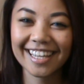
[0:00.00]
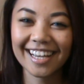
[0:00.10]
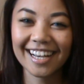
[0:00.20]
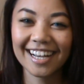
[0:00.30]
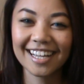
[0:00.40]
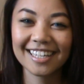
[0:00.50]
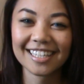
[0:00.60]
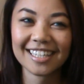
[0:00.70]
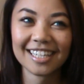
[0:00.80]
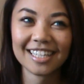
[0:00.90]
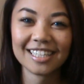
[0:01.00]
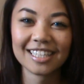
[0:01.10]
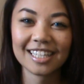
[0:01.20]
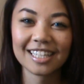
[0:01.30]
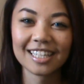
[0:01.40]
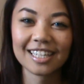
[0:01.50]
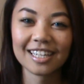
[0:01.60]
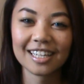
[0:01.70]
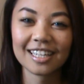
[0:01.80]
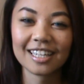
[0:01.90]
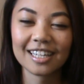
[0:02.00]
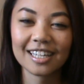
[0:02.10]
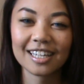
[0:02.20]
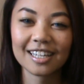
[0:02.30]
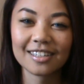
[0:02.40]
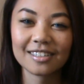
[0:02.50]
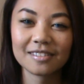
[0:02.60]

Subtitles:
(silent)